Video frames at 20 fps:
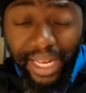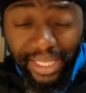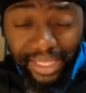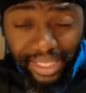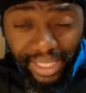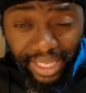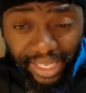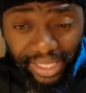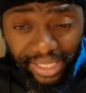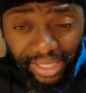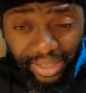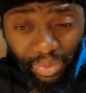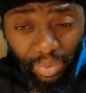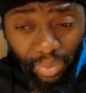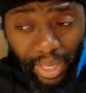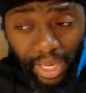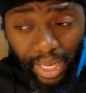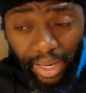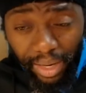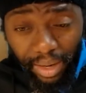attacks,
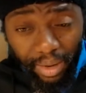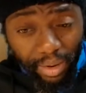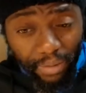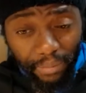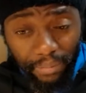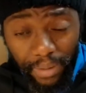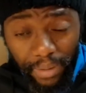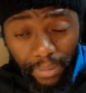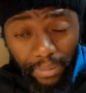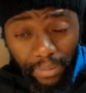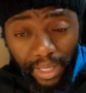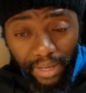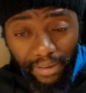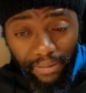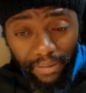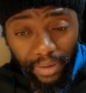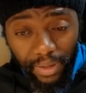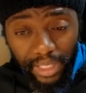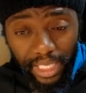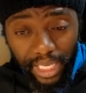where a lot of people, they have
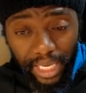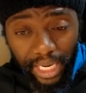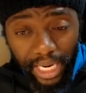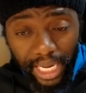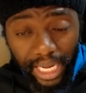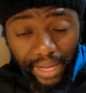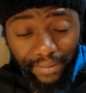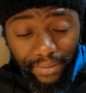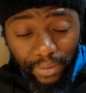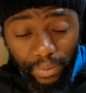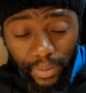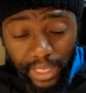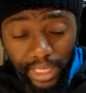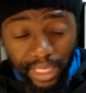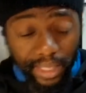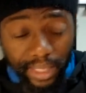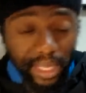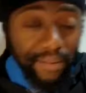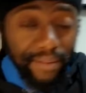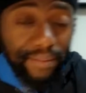lost their lives, where
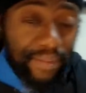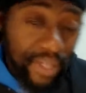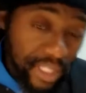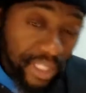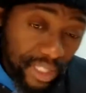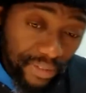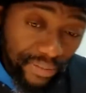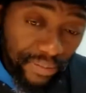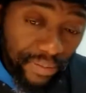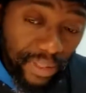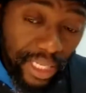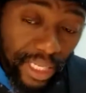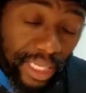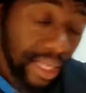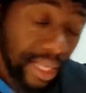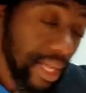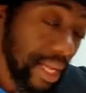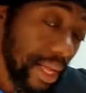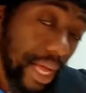South Africans feel that